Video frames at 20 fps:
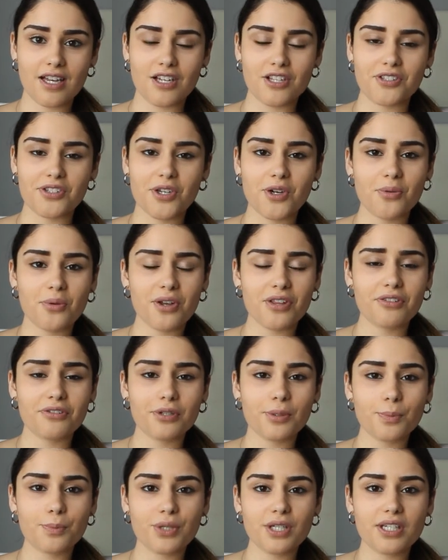So whether
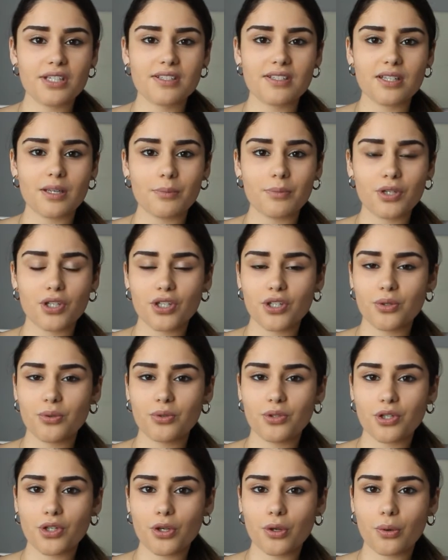it be some
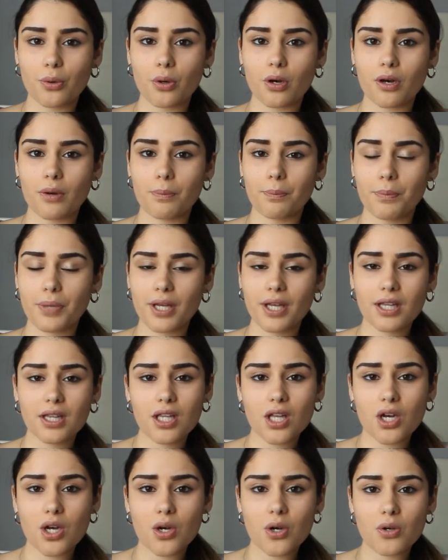cute new
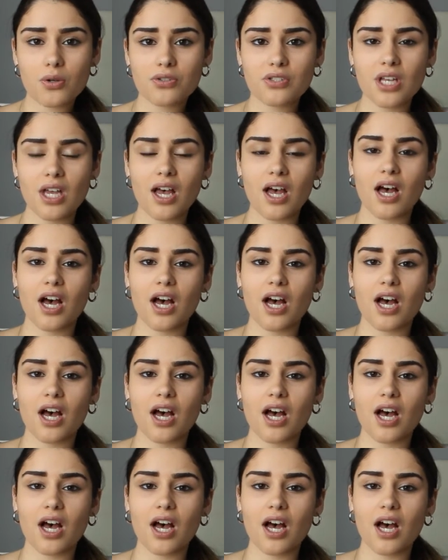pillows,